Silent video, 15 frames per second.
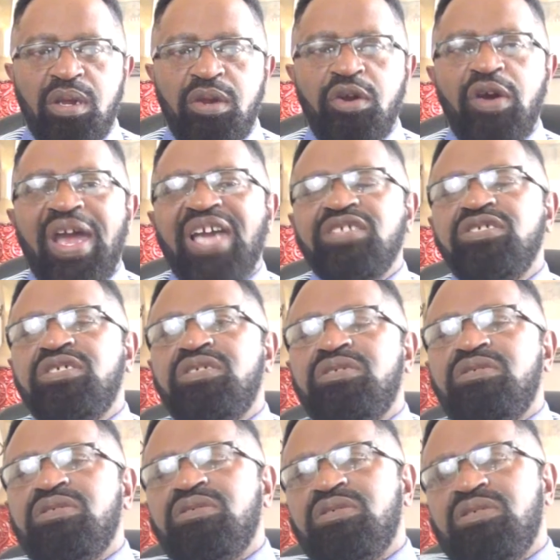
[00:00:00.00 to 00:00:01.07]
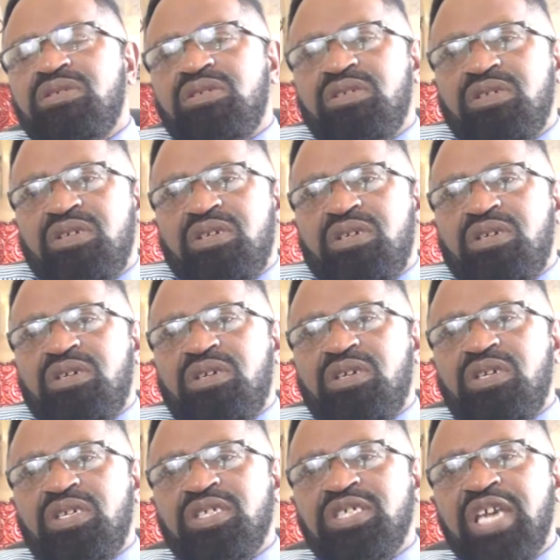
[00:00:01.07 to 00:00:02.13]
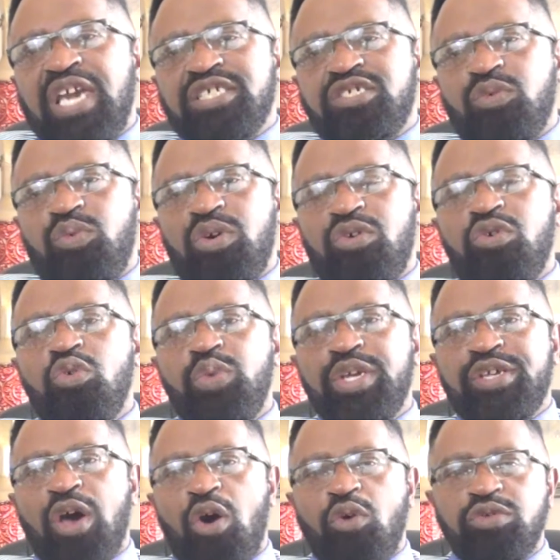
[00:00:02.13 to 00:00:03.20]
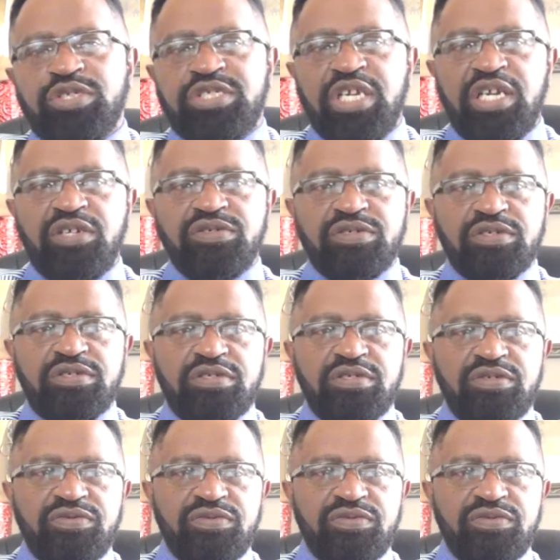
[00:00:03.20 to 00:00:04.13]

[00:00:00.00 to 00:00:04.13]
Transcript: Here's how Yeshua, who we call Jesus,